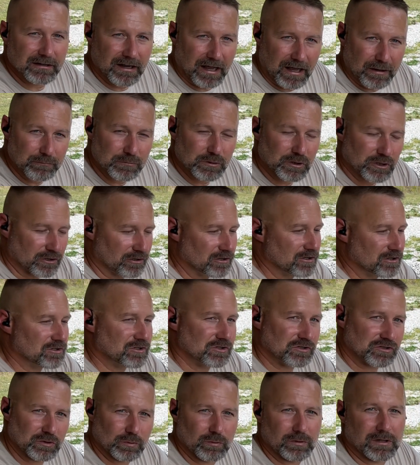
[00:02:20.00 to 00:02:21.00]
I'm curious
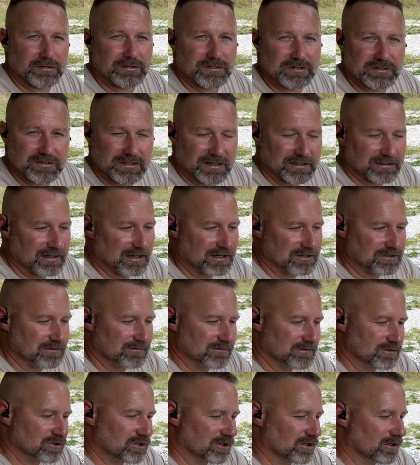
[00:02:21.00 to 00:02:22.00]
to see what this thing does in
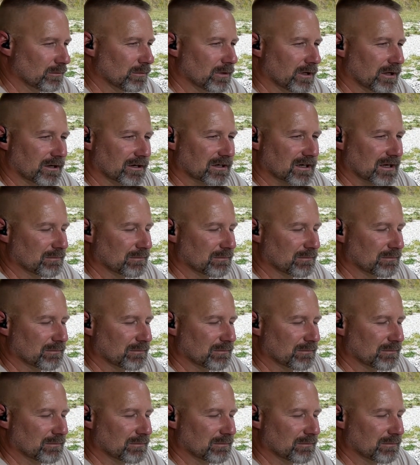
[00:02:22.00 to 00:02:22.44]
the gel block.